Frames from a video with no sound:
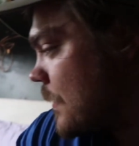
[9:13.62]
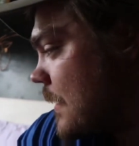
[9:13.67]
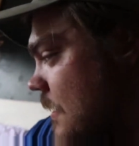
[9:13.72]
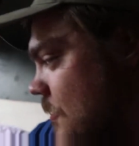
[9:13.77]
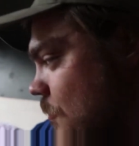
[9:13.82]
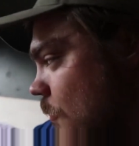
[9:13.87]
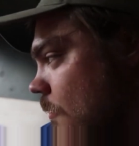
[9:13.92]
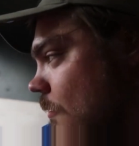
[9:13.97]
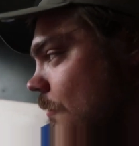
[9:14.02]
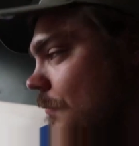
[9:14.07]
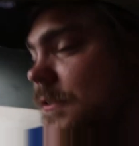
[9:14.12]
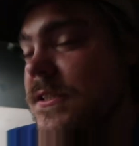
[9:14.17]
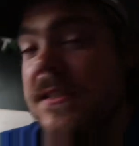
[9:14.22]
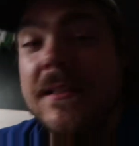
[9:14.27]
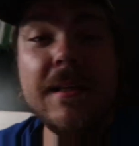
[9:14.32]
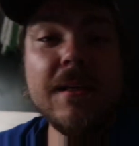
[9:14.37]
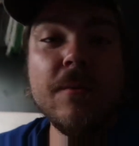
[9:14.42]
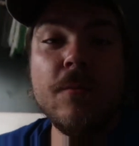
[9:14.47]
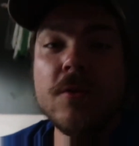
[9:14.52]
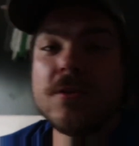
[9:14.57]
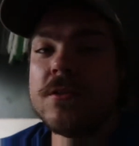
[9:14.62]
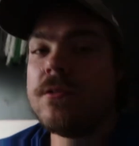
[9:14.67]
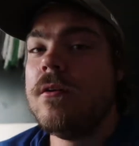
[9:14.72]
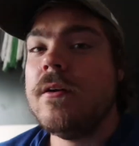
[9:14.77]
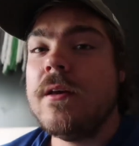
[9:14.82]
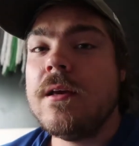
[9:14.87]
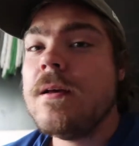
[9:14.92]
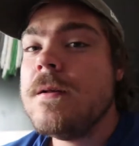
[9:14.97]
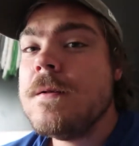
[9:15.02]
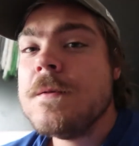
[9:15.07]
but this one, obviously, you can watch,
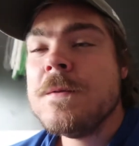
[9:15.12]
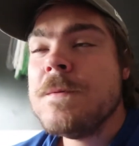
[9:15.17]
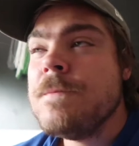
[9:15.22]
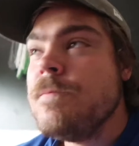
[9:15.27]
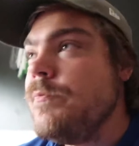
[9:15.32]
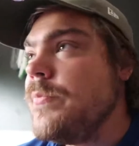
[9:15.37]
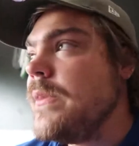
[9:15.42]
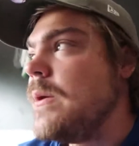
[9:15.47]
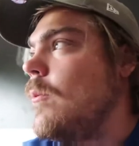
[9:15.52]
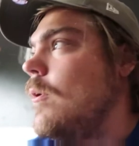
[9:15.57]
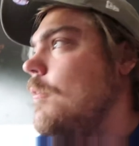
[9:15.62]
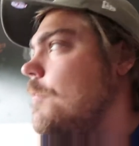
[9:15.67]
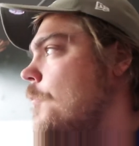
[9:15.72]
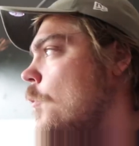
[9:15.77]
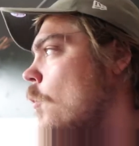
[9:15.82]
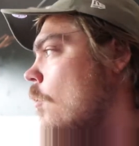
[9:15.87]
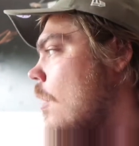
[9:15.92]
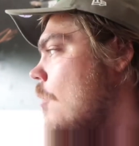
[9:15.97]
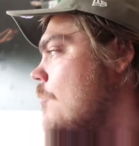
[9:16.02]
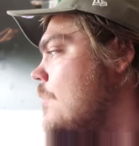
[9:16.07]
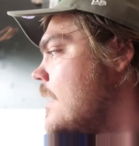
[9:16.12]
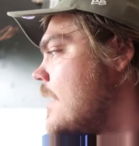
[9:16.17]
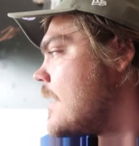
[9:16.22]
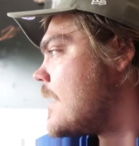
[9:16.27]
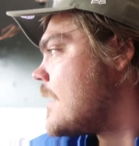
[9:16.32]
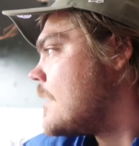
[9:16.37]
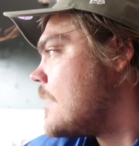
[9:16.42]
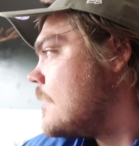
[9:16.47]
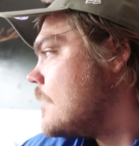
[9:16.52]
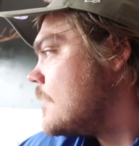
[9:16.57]
like, what,
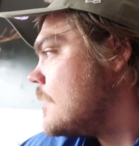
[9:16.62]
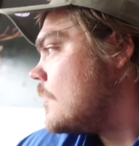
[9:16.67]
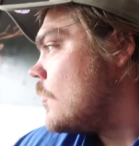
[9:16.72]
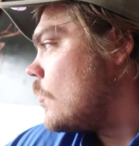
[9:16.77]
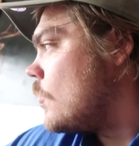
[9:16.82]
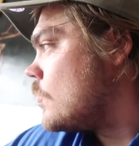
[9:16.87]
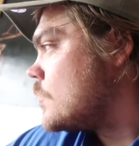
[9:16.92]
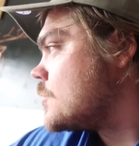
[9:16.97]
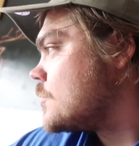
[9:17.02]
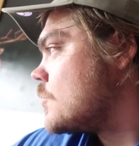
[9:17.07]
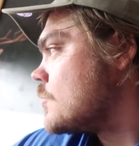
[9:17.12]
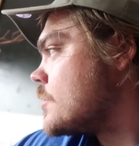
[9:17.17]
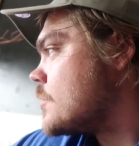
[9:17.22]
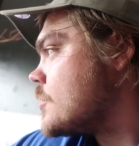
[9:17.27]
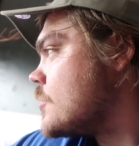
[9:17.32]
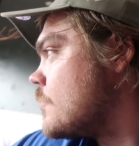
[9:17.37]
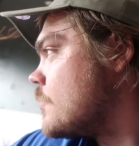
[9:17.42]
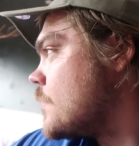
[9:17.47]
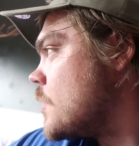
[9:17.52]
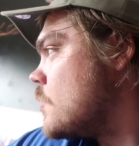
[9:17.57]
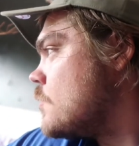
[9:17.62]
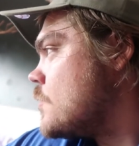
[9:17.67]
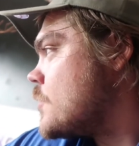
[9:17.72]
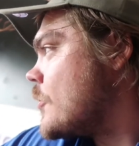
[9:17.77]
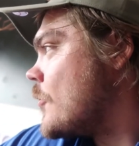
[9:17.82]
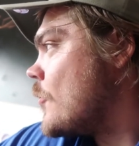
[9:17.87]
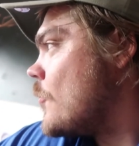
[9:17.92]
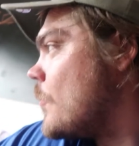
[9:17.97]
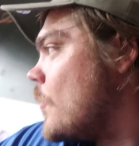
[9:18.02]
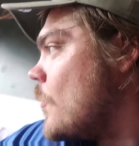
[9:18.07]
4OD, all sorts of stuff,
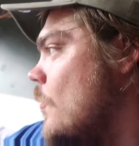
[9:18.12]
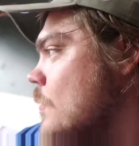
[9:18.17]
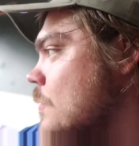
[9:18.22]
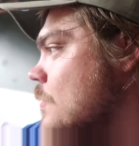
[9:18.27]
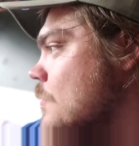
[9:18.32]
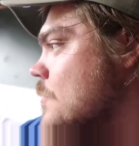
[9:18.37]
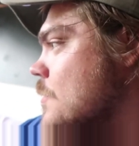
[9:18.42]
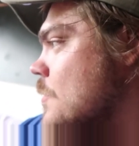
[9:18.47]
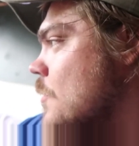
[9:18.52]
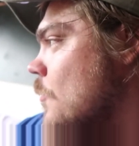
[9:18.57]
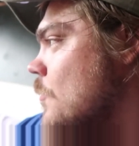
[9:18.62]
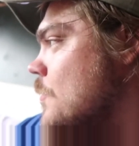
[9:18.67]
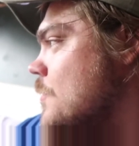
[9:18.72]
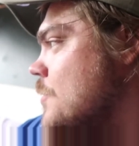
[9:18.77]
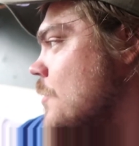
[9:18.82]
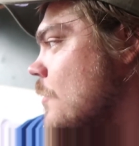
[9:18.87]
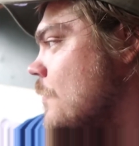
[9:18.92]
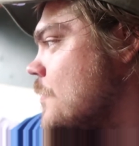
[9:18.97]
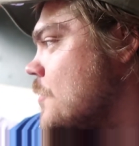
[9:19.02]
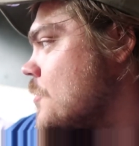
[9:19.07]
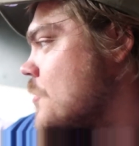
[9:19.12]
YouTube, all sorts of cool stuff